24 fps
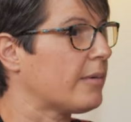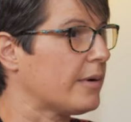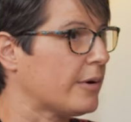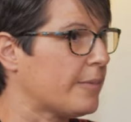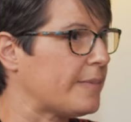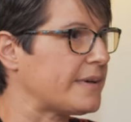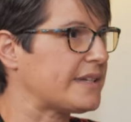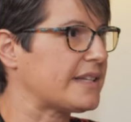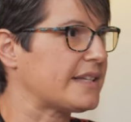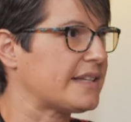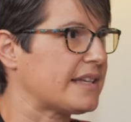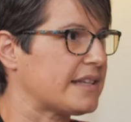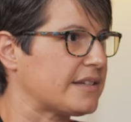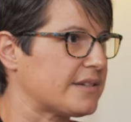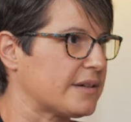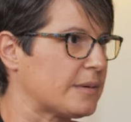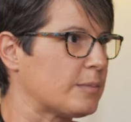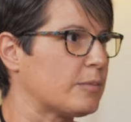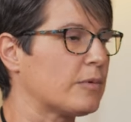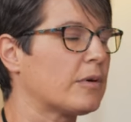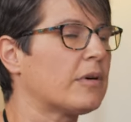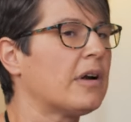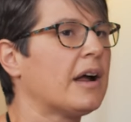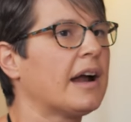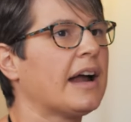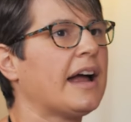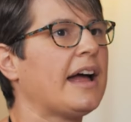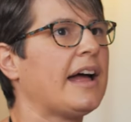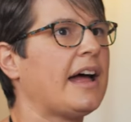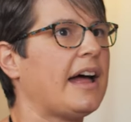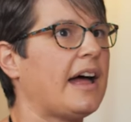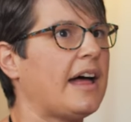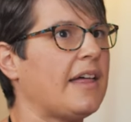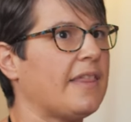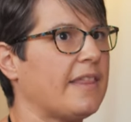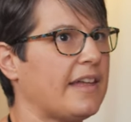We opened a center in Murang'a,
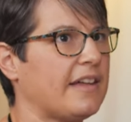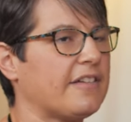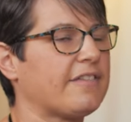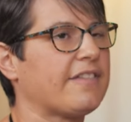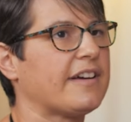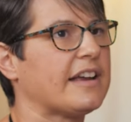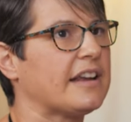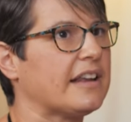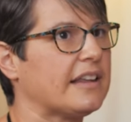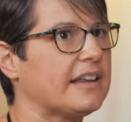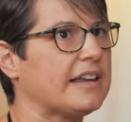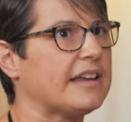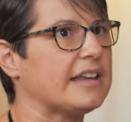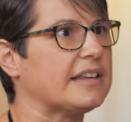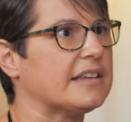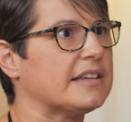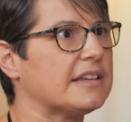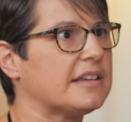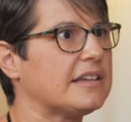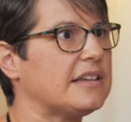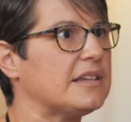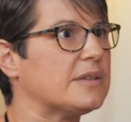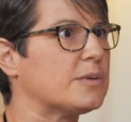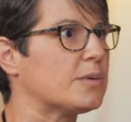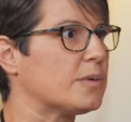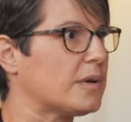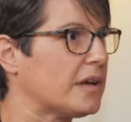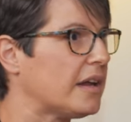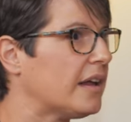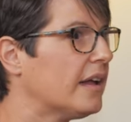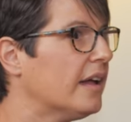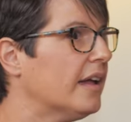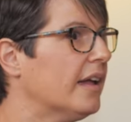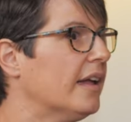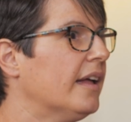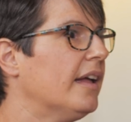mm. and then finally in
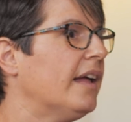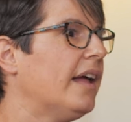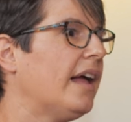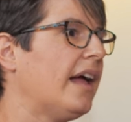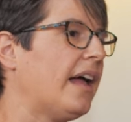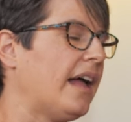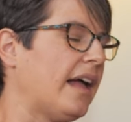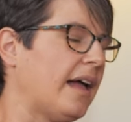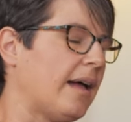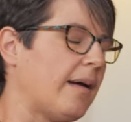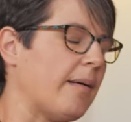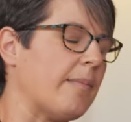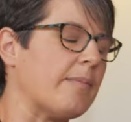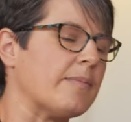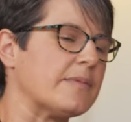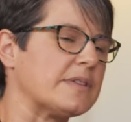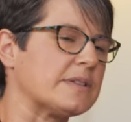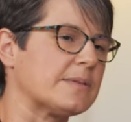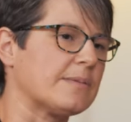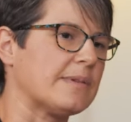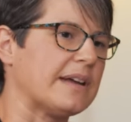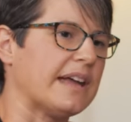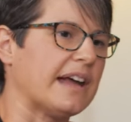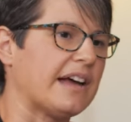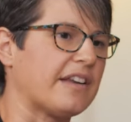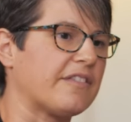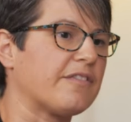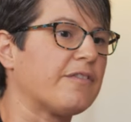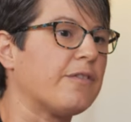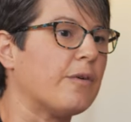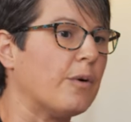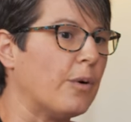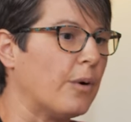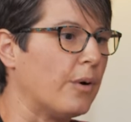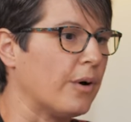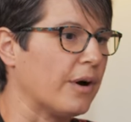Kitui. Mm. Um, so we had
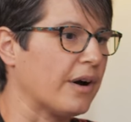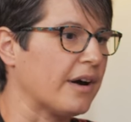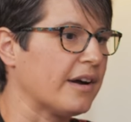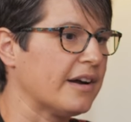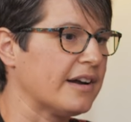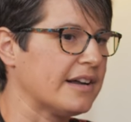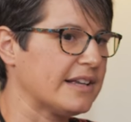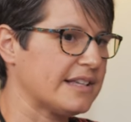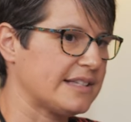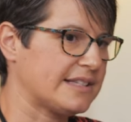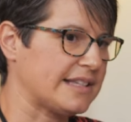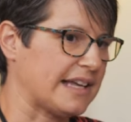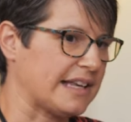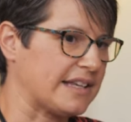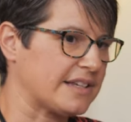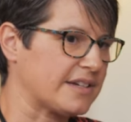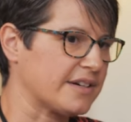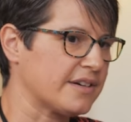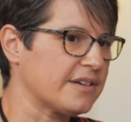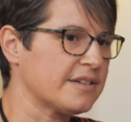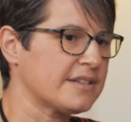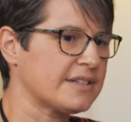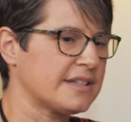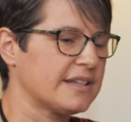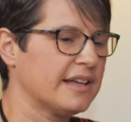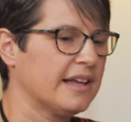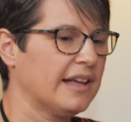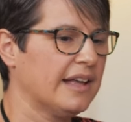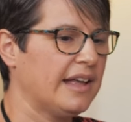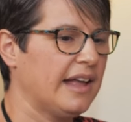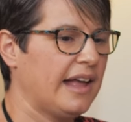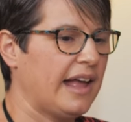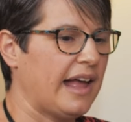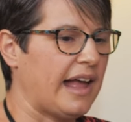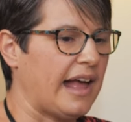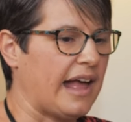four centers, mm.